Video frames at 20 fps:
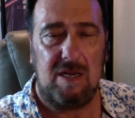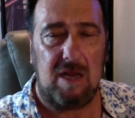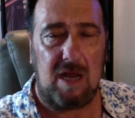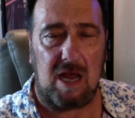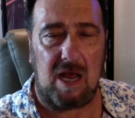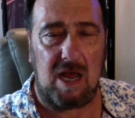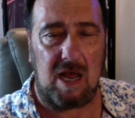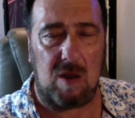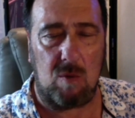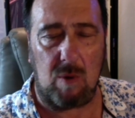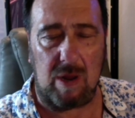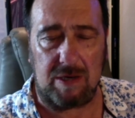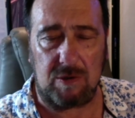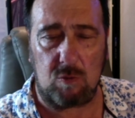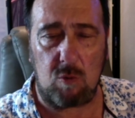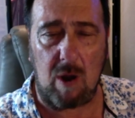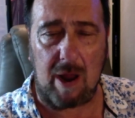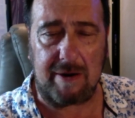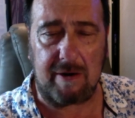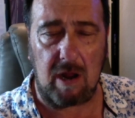When
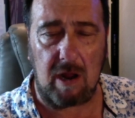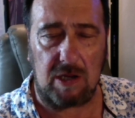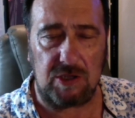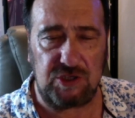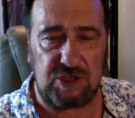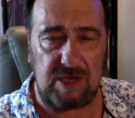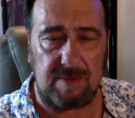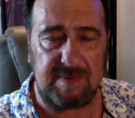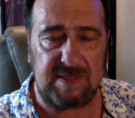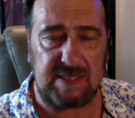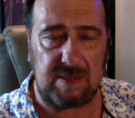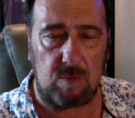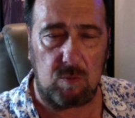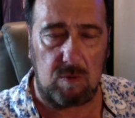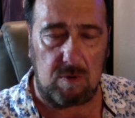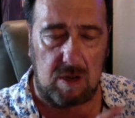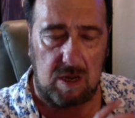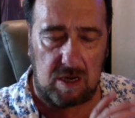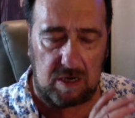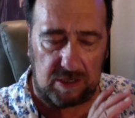Qui-Gon Jinn
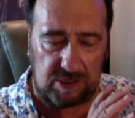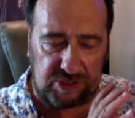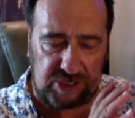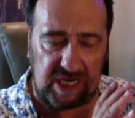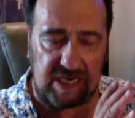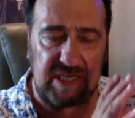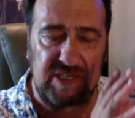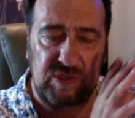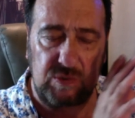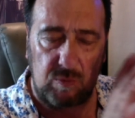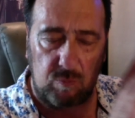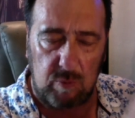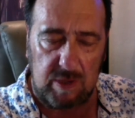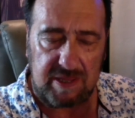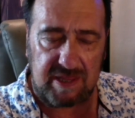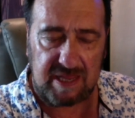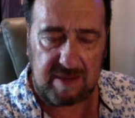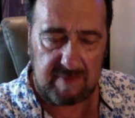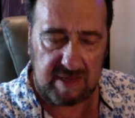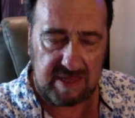is with
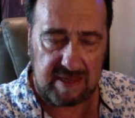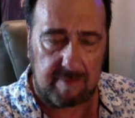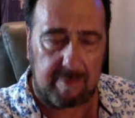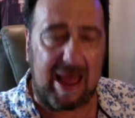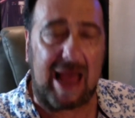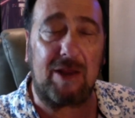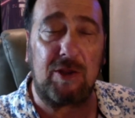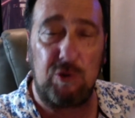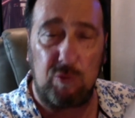him in the back,